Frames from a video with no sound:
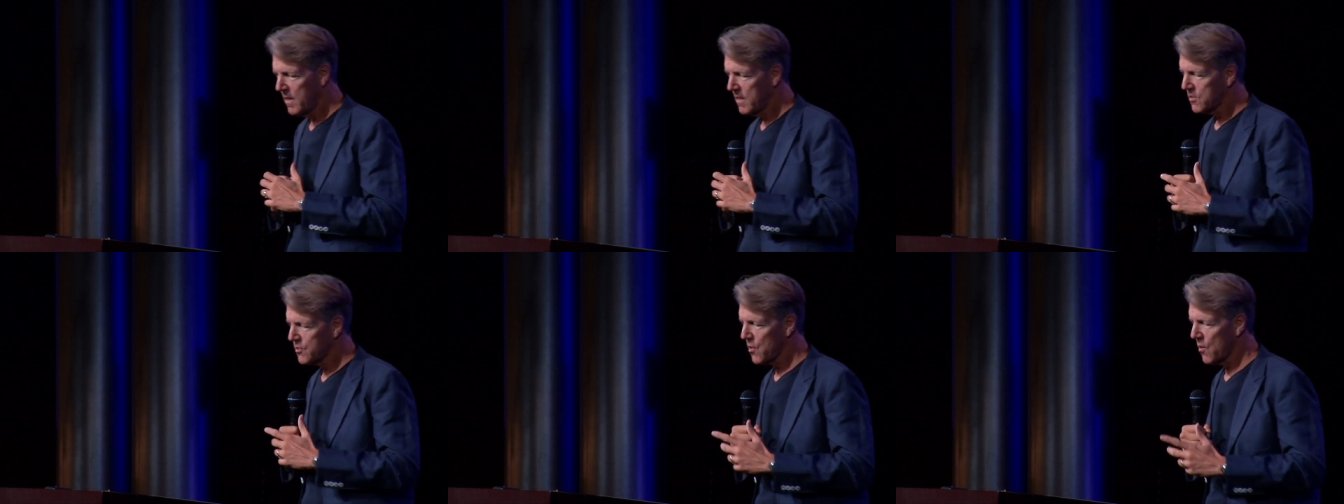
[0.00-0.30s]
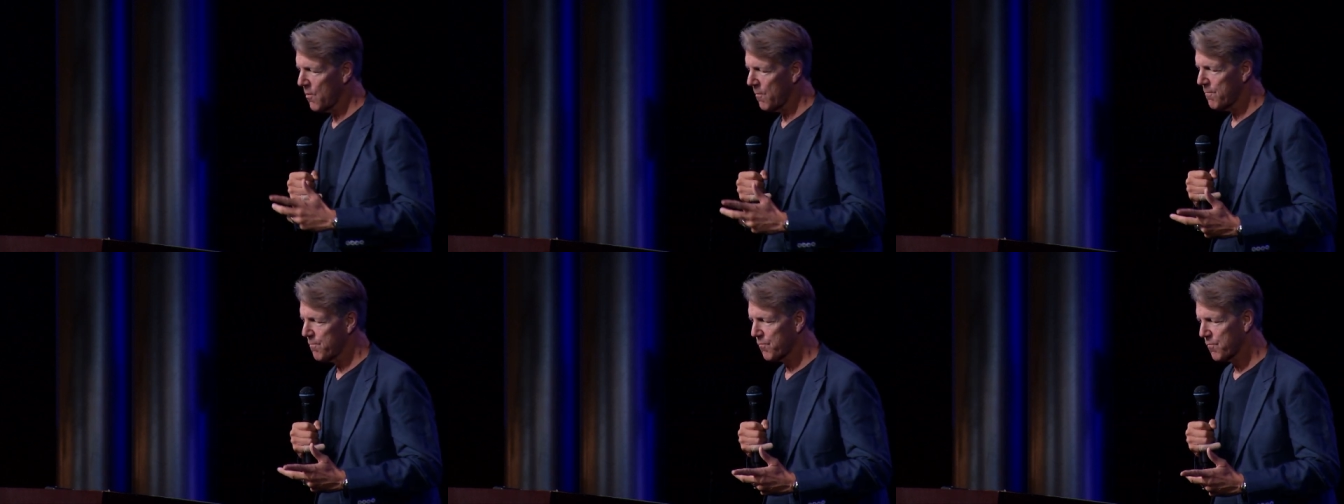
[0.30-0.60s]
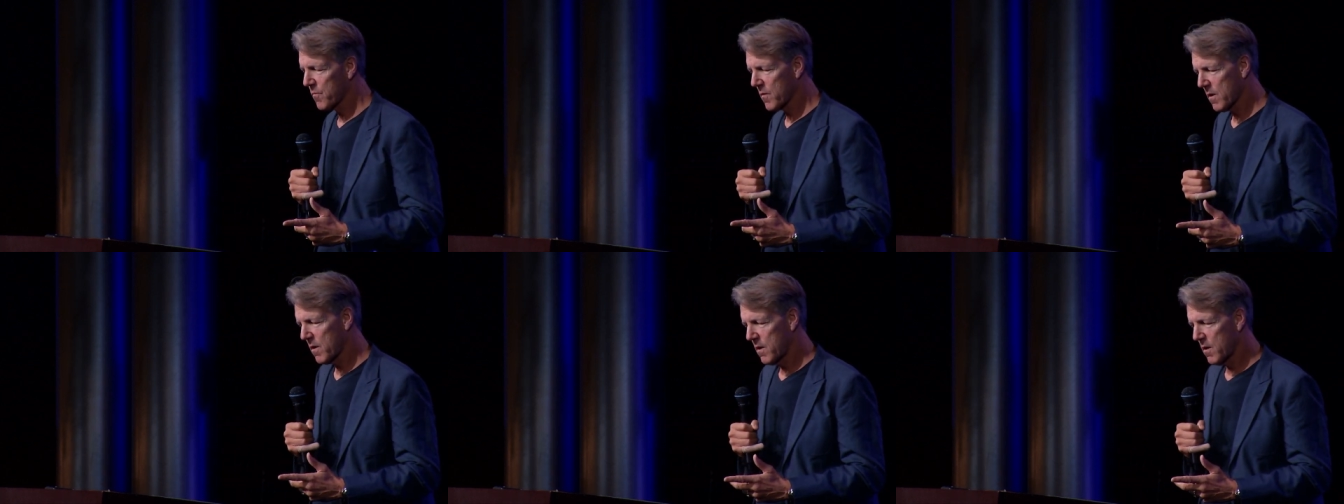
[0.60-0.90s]
So,
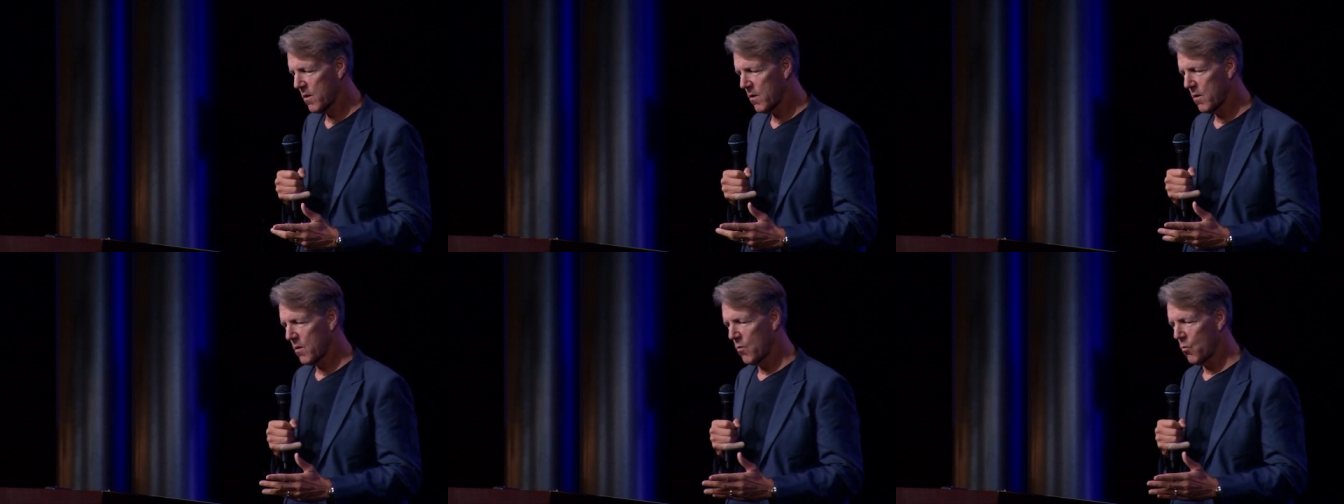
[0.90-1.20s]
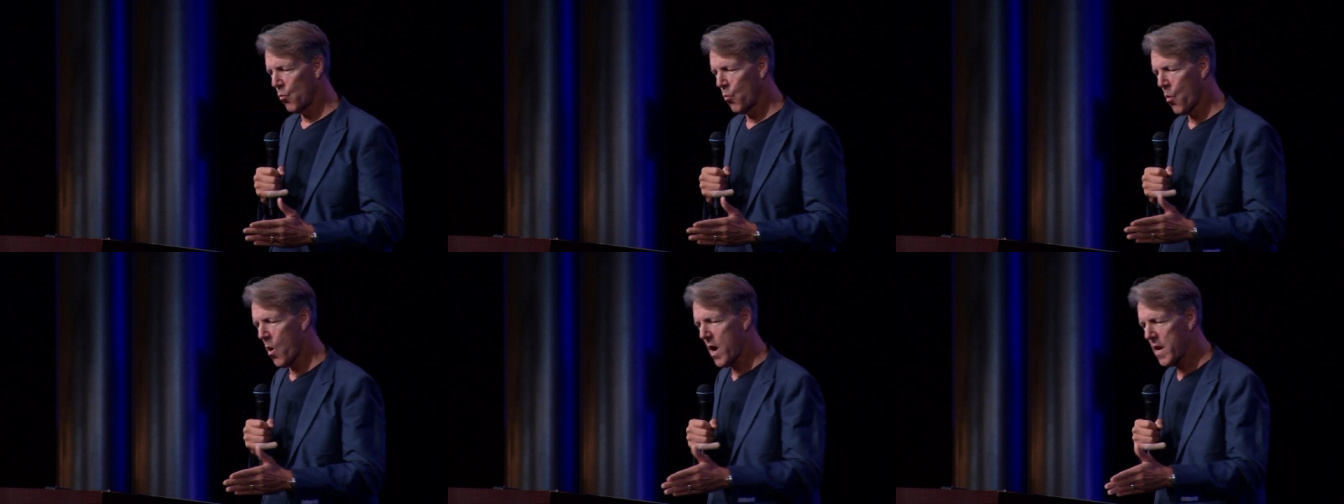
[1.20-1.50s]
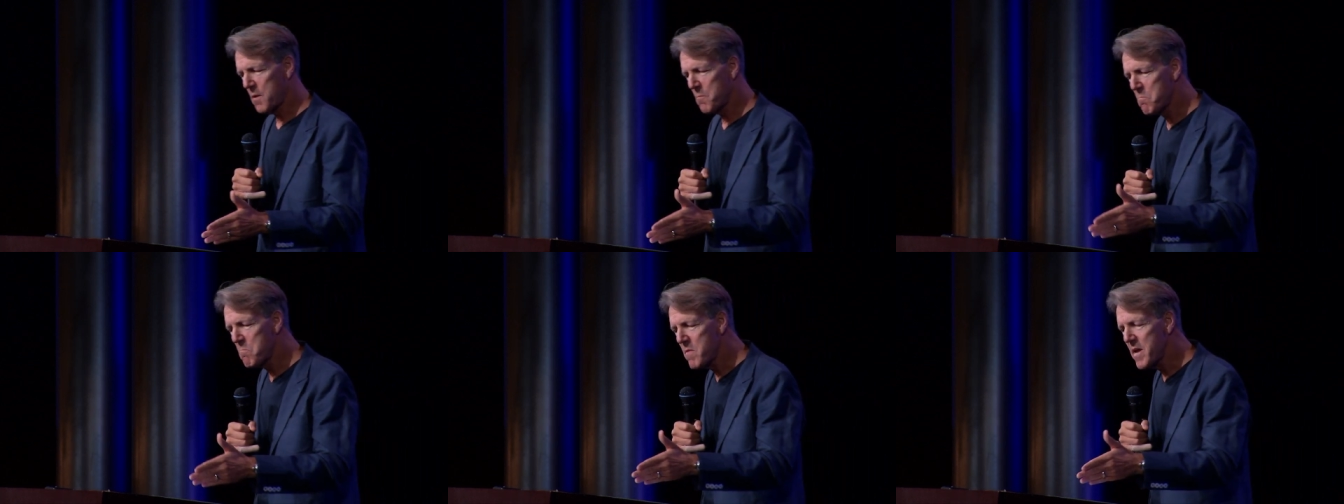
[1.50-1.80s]

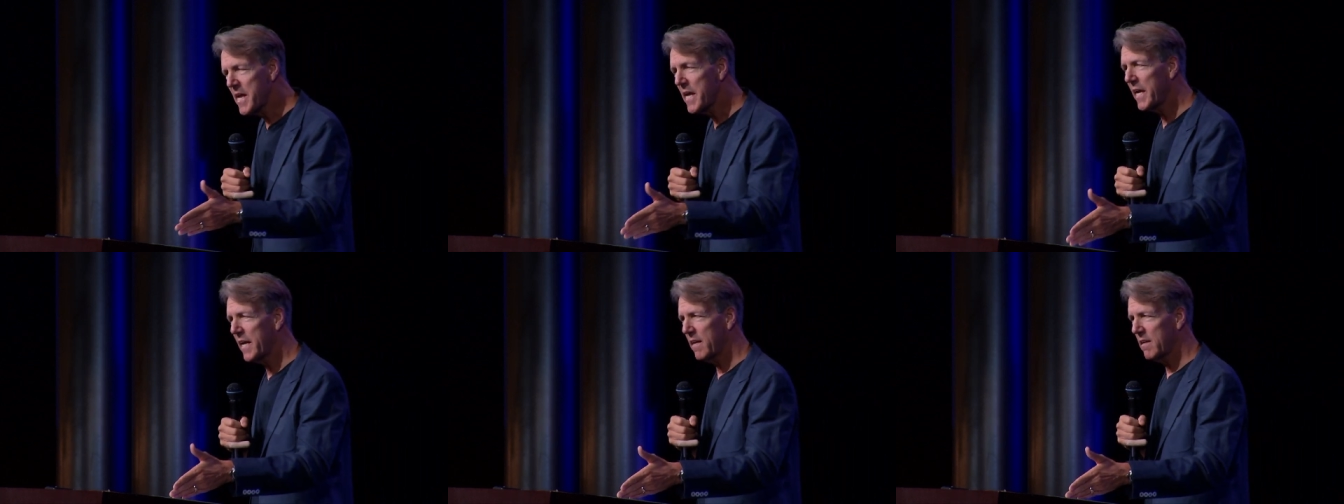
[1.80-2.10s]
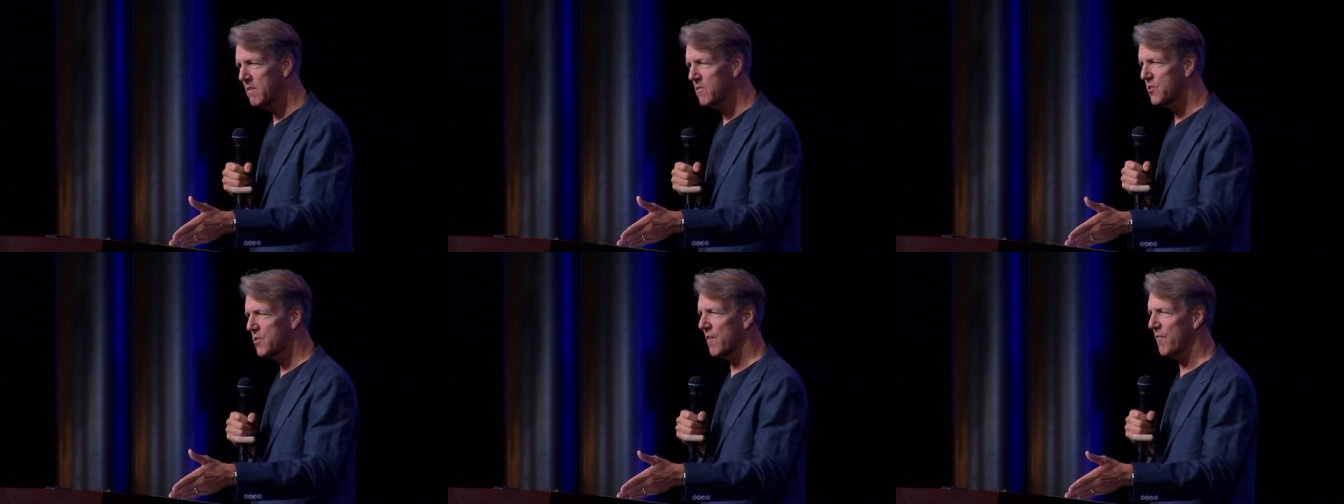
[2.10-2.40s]
one means